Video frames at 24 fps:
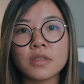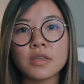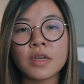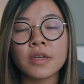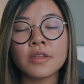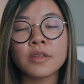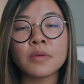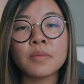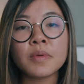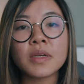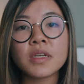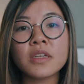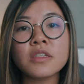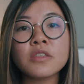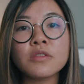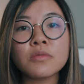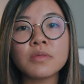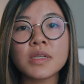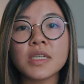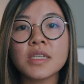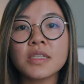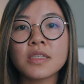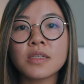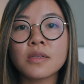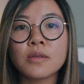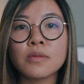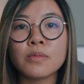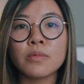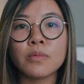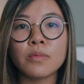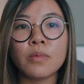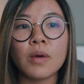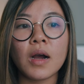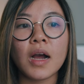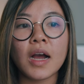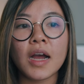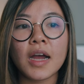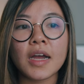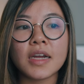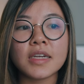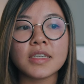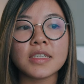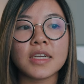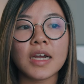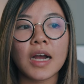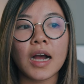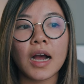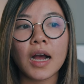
Now, the biggest reason why